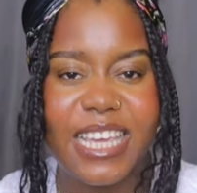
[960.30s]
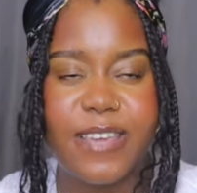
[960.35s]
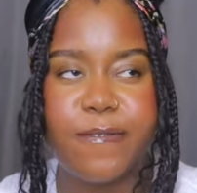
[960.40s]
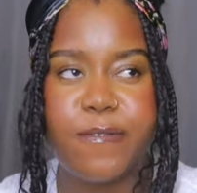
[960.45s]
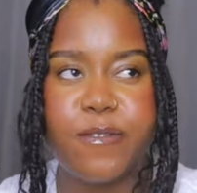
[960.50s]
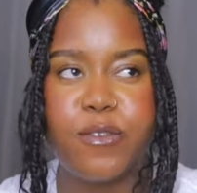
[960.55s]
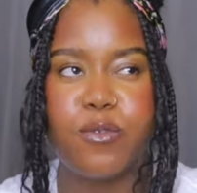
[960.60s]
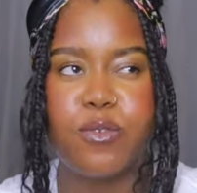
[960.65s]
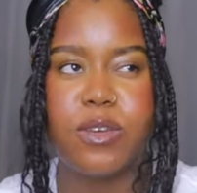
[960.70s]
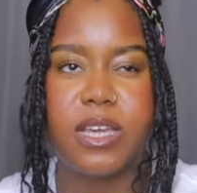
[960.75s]

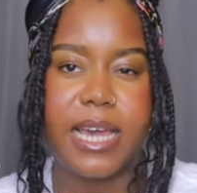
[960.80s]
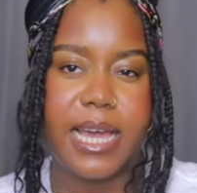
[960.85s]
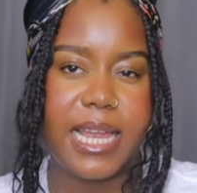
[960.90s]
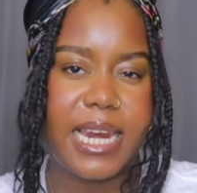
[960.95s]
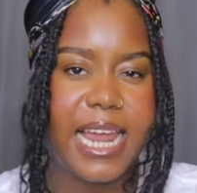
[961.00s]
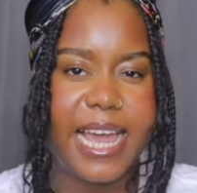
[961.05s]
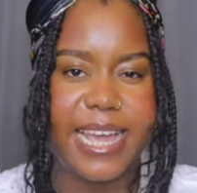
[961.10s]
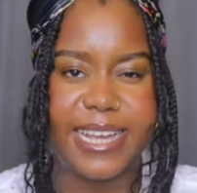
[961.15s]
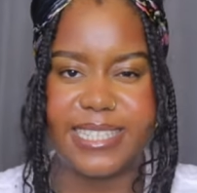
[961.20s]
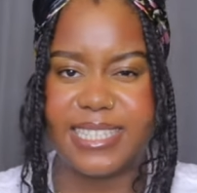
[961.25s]
if you
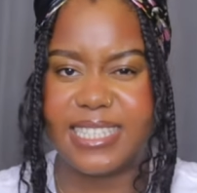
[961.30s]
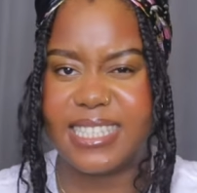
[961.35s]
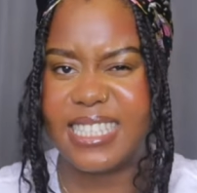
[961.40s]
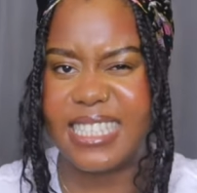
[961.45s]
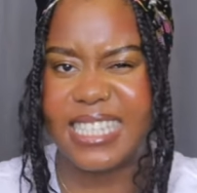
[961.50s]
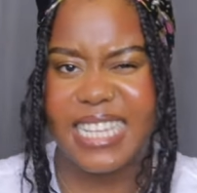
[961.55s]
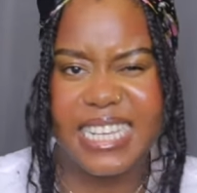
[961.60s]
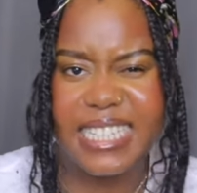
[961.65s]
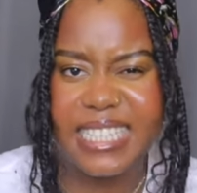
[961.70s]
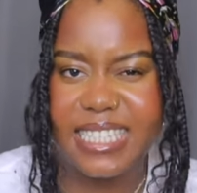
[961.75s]
get like
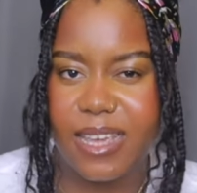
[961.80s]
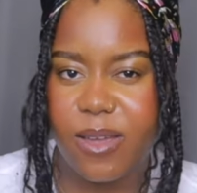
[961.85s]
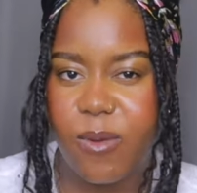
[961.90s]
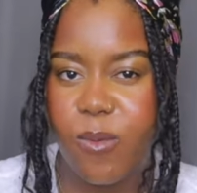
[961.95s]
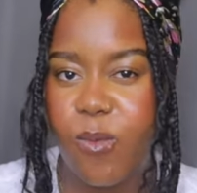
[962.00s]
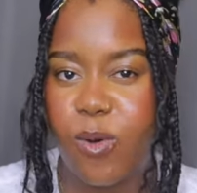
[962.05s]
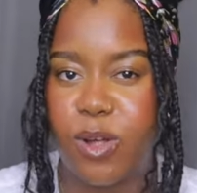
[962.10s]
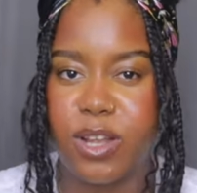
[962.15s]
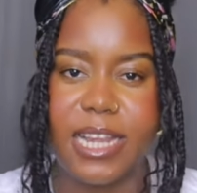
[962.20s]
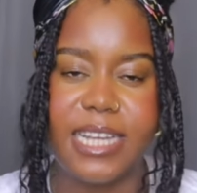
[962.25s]
6
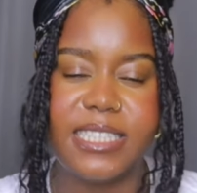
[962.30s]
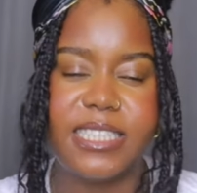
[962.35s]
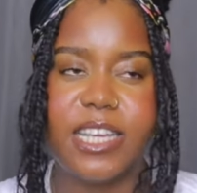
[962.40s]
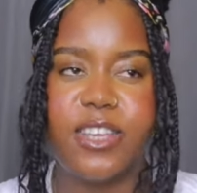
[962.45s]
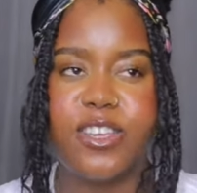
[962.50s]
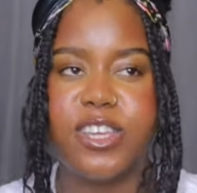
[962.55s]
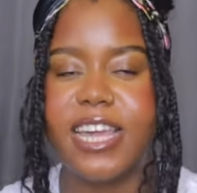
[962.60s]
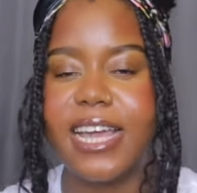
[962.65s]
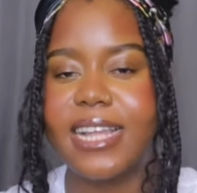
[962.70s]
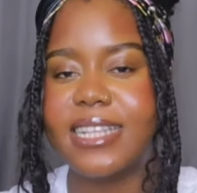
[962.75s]
in 1. Let's say
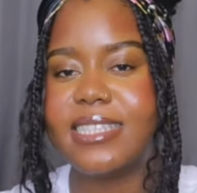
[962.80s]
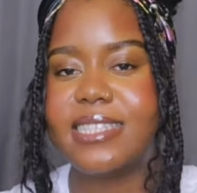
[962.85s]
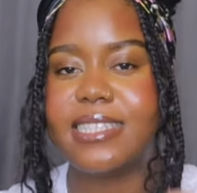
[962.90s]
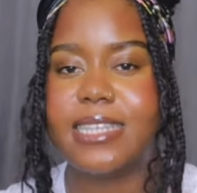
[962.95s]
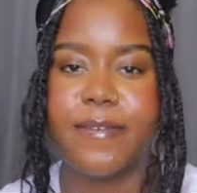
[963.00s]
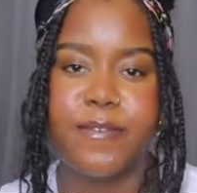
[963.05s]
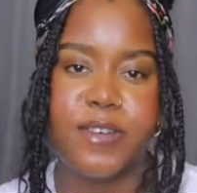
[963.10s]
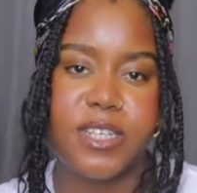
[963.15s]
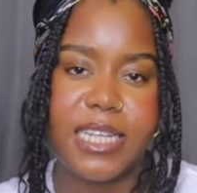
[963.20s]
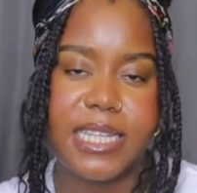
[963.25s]
you get
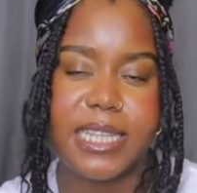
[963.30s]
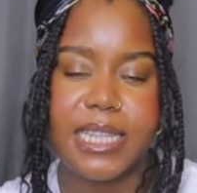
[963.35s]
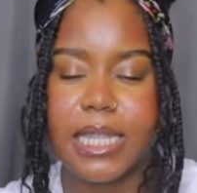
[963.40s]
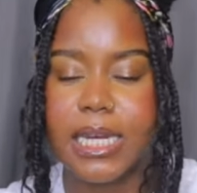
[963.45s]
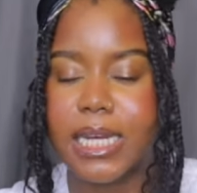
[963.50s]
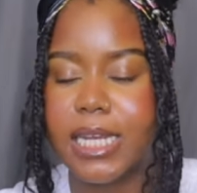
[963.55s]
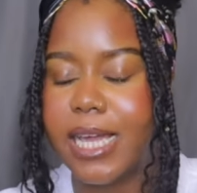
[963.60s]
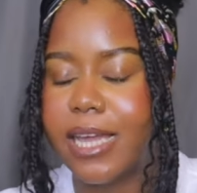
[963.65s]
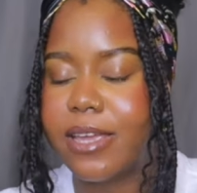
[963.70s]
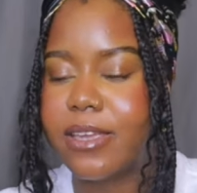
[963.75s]
7 in
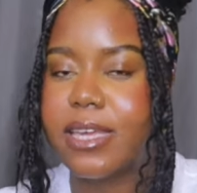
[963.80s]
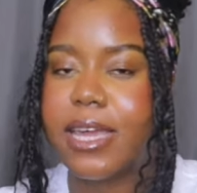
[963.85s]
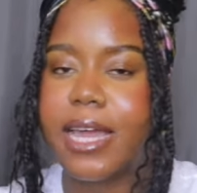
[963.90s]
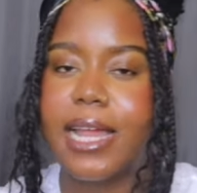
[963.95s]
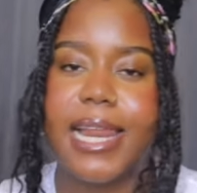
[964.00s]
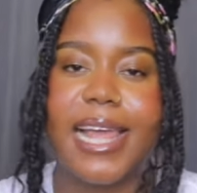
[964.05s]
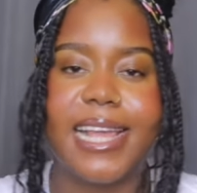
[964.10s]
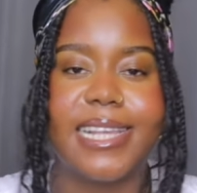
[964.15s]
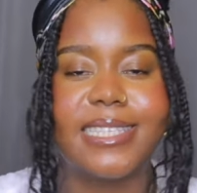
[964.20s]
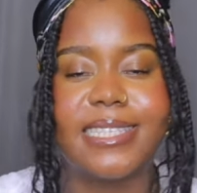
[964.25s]
3 and you
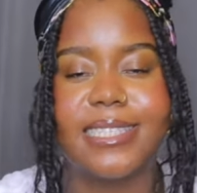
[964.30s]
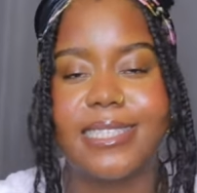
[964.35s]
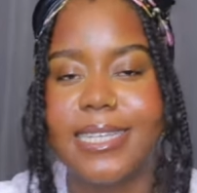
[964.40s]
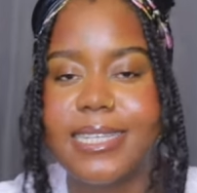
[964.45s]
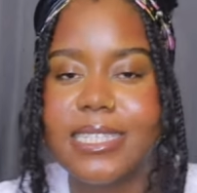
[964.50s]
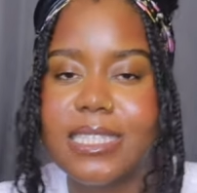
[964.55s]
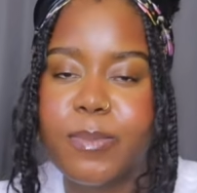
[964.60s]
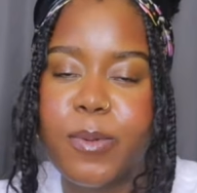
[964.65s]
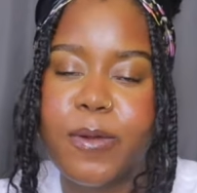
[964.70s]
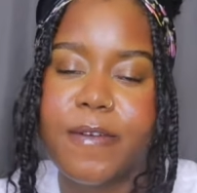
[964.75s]
get like
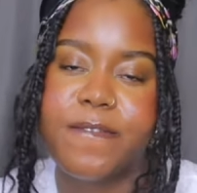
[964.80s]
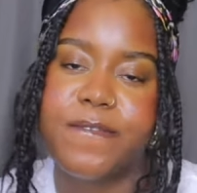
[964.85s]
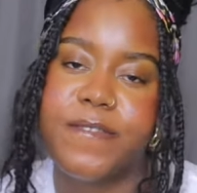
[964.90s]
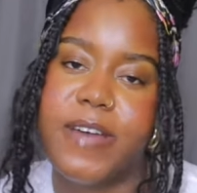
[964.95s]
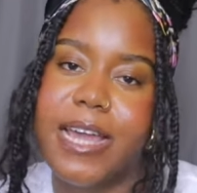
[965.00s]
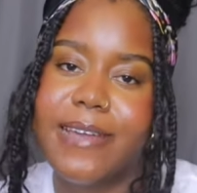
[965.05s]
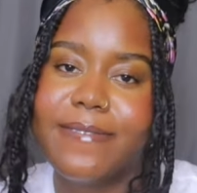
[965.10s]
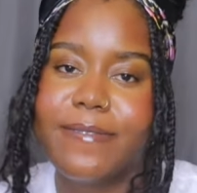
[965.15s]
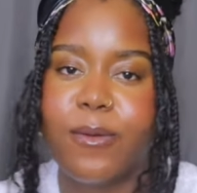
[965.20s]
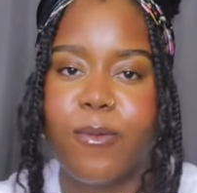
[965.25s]

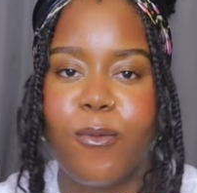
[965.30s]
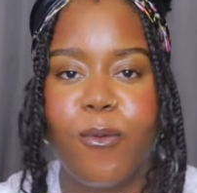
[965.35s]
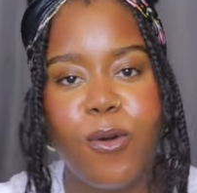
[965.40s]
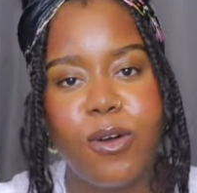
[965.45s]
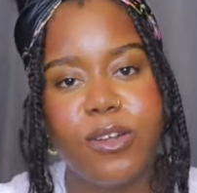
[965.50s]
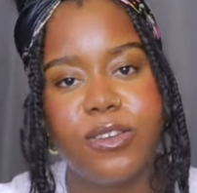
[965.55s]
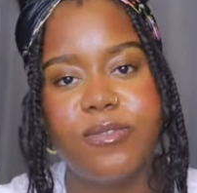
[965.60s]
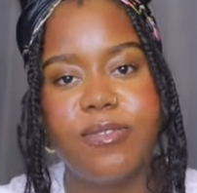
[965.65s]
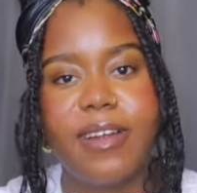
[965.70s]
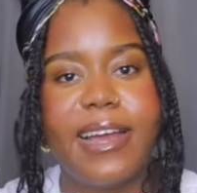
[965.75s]
6.5 in
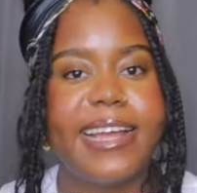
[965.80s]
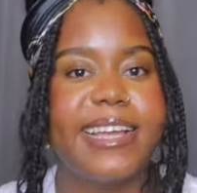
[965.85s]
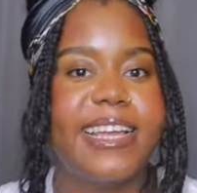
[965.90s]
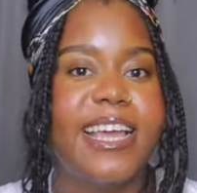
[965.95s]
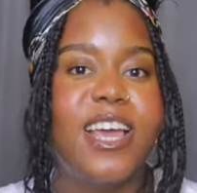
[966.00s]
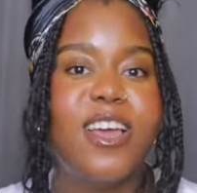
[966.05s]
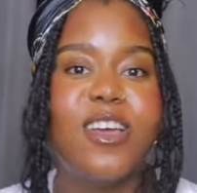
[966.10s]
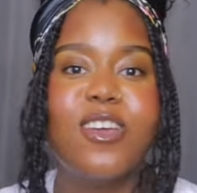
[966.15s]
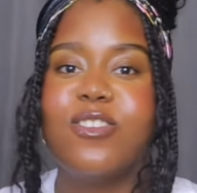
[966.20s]
1, right?